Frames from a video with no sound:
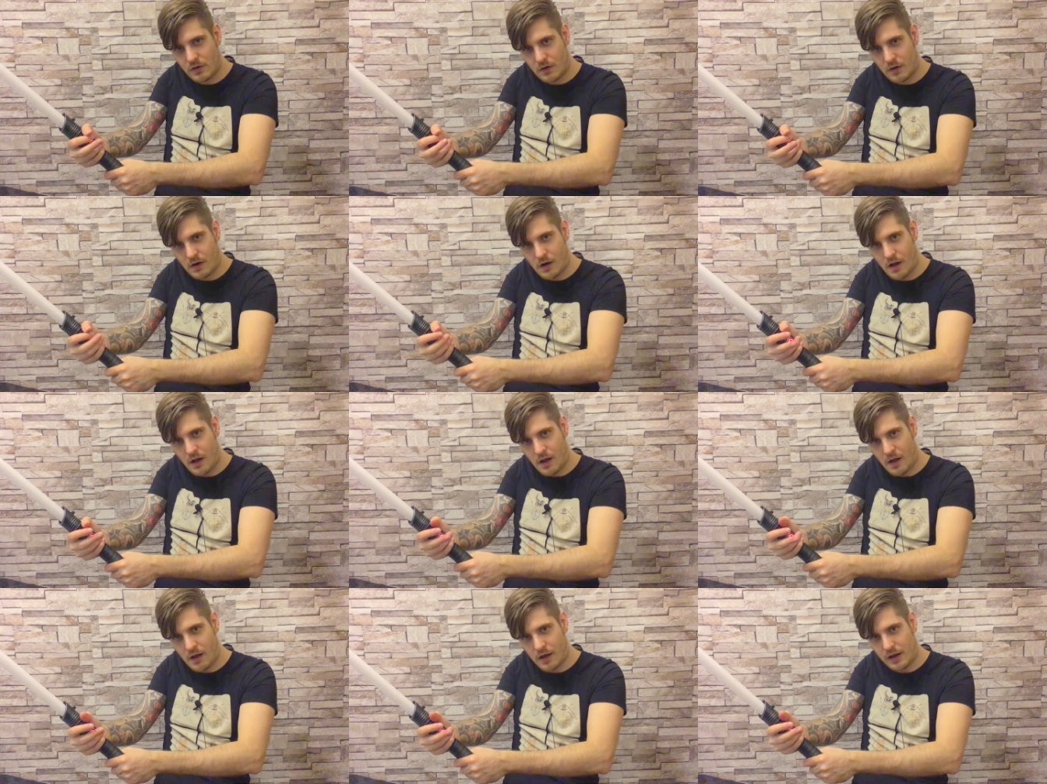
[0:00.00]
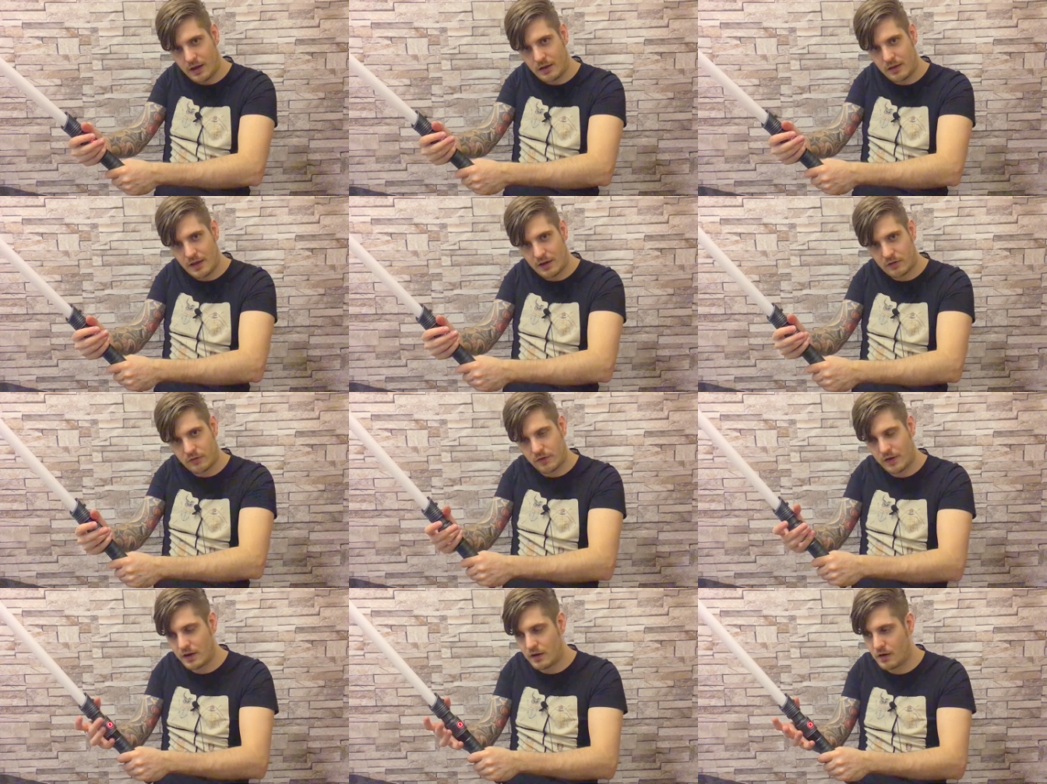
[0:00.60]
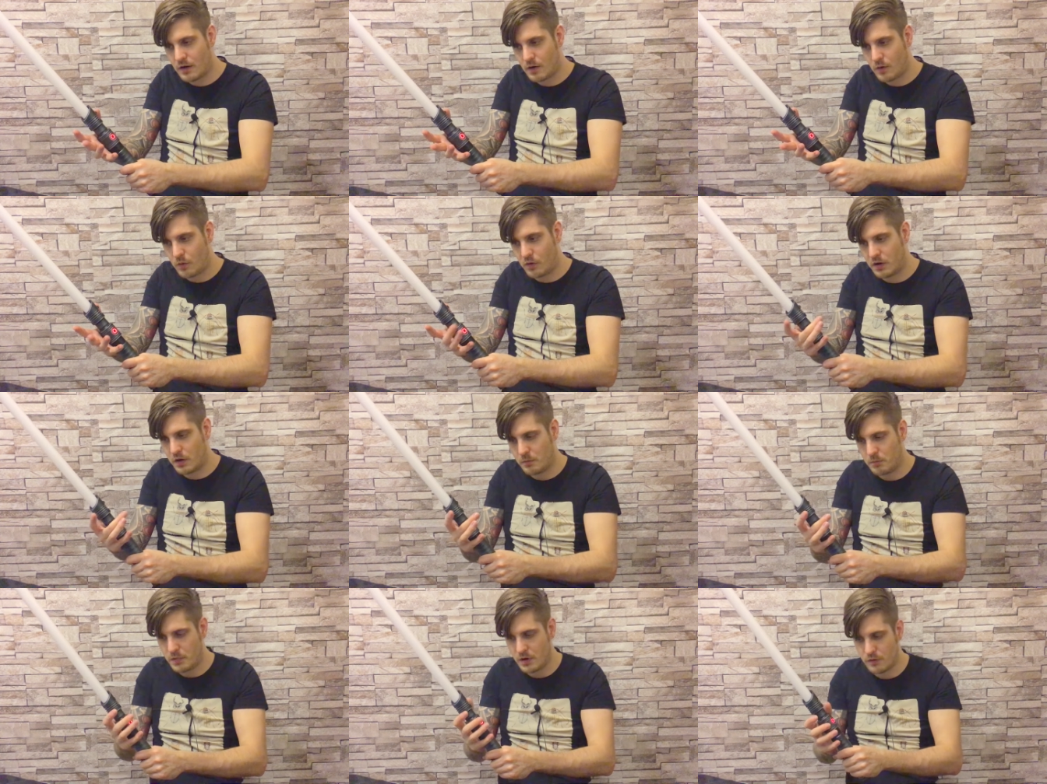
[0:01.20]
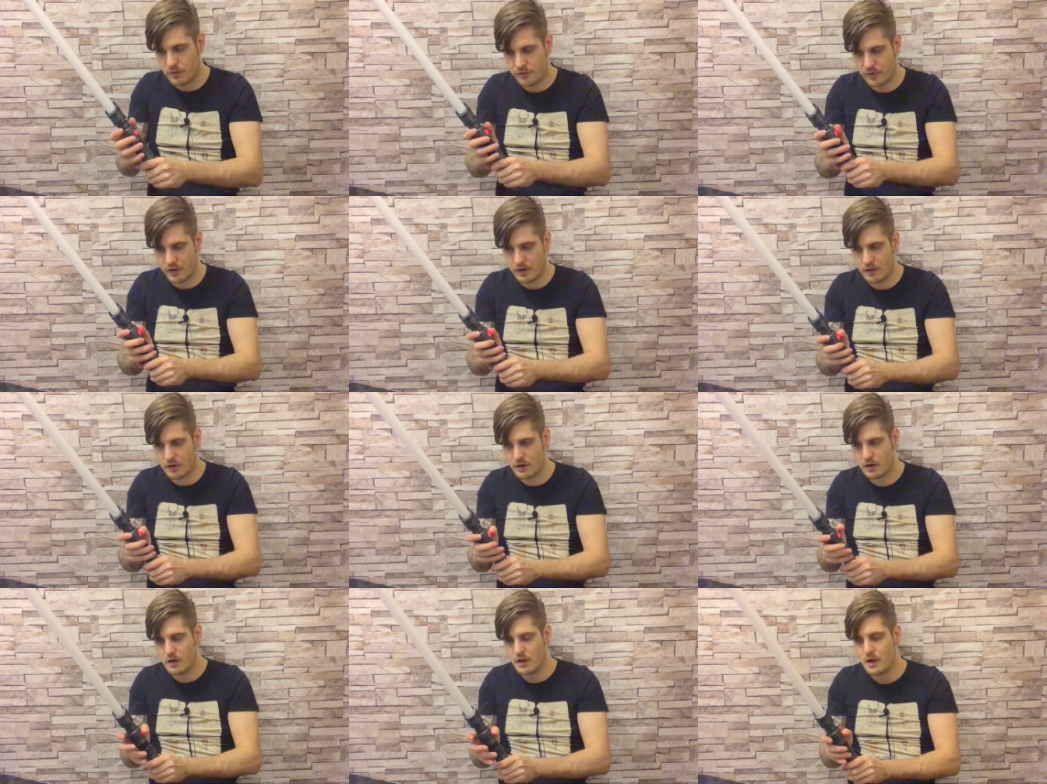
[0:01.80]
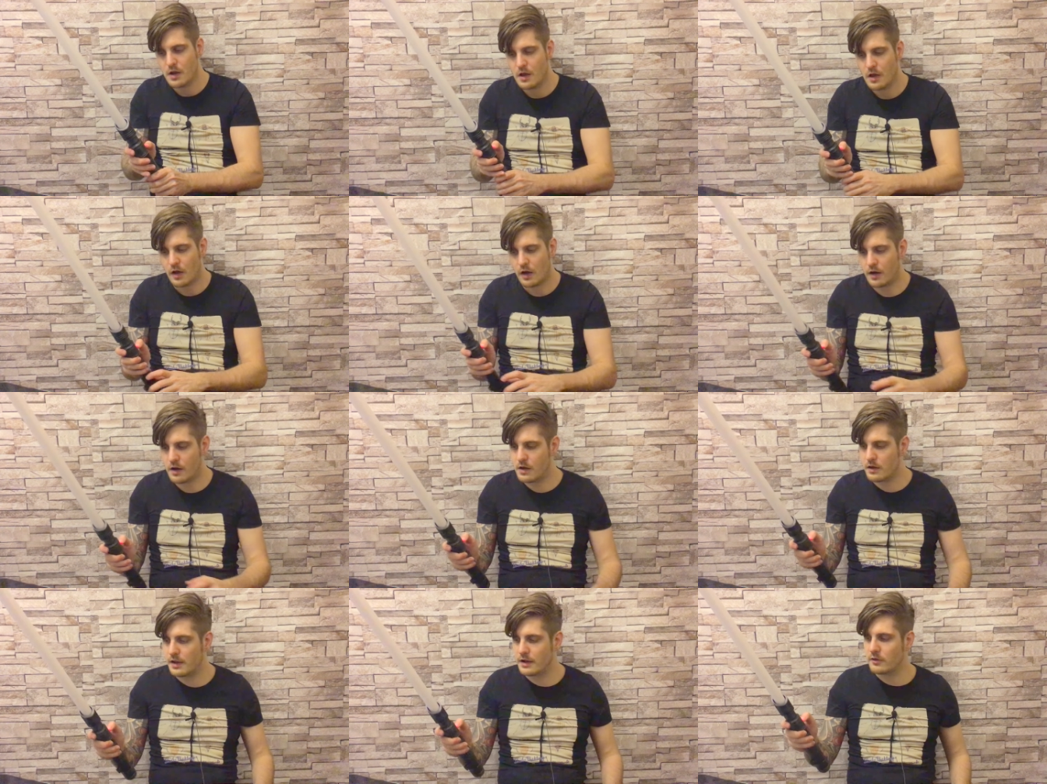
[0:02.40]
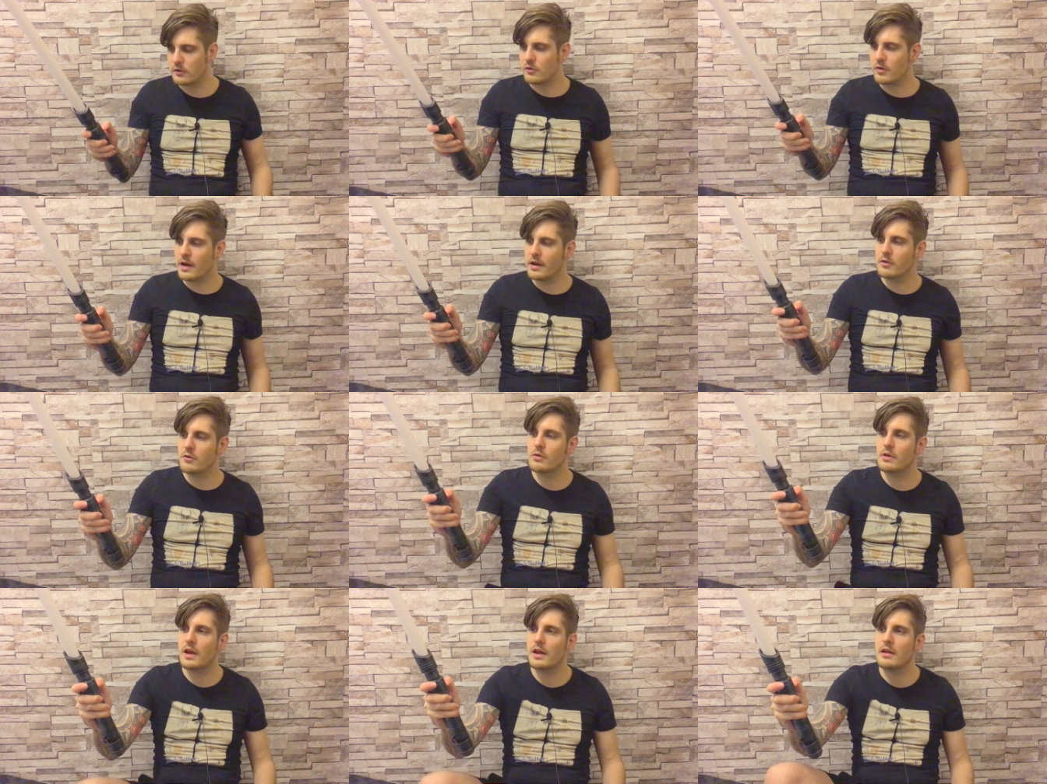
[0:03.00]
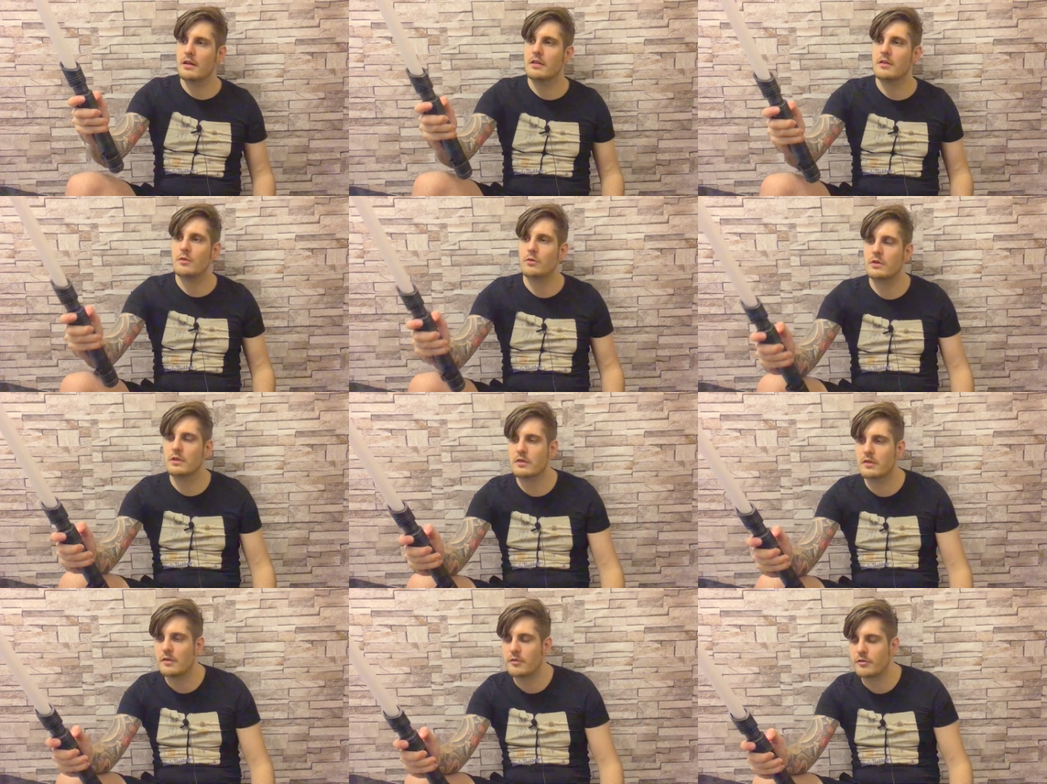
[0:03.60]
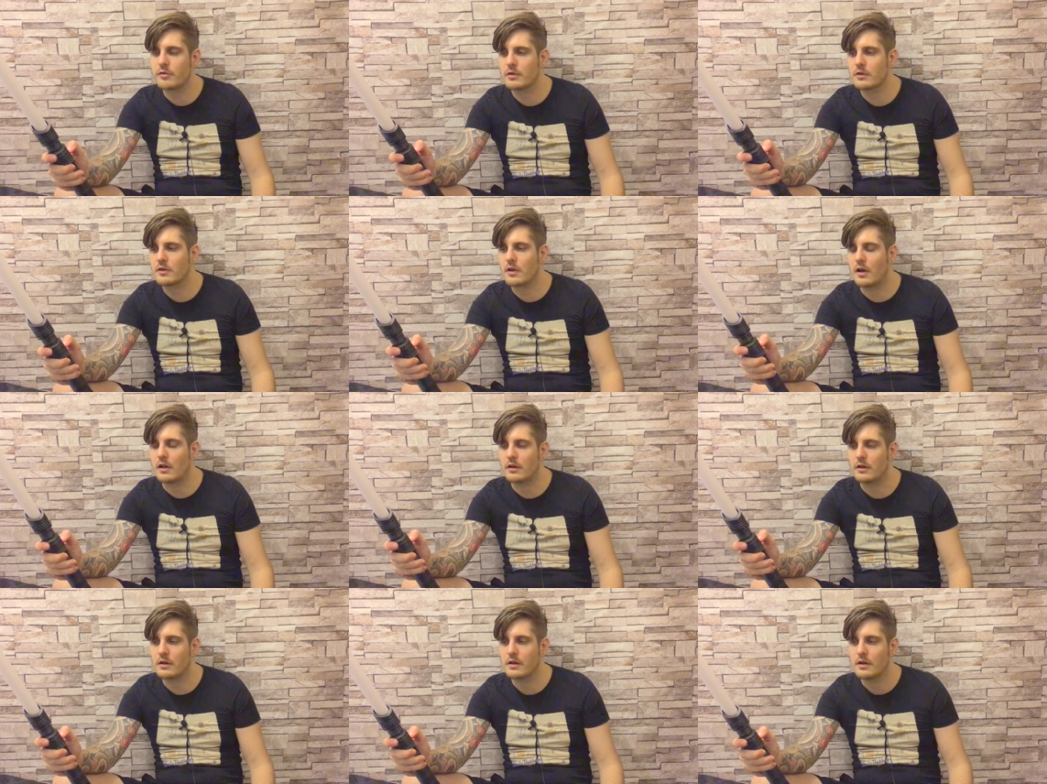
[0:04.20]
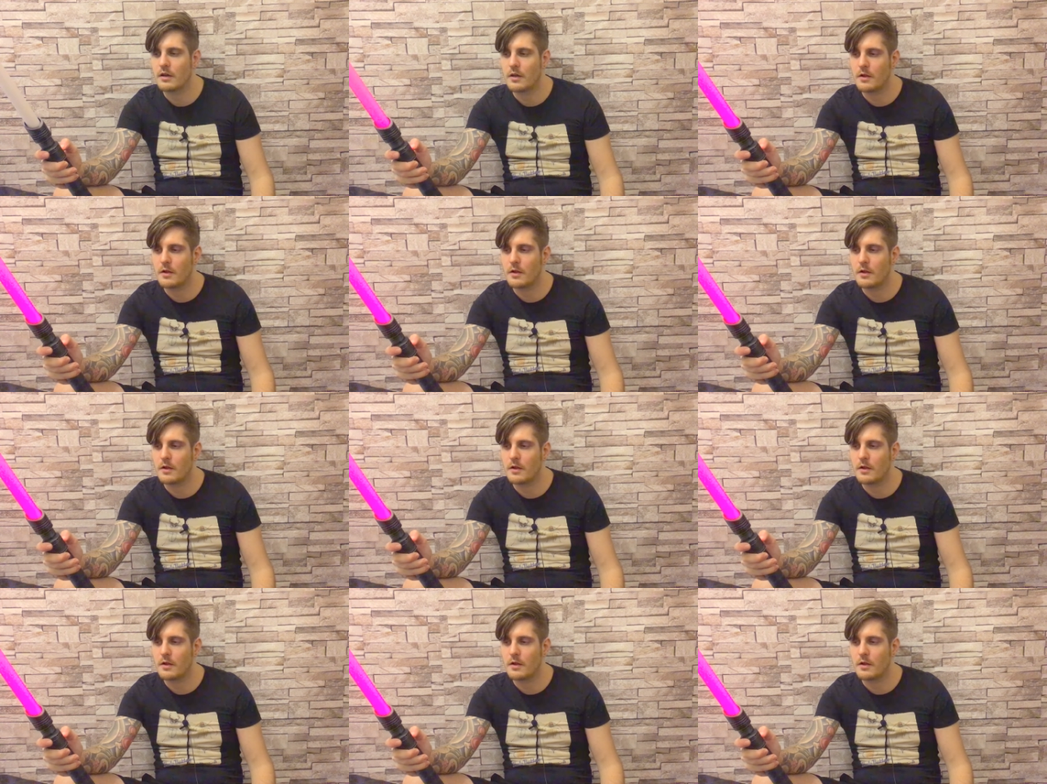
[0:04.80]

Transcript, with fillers: your uh, index finger or your middle finger. Uh, let's try to get it on a different color.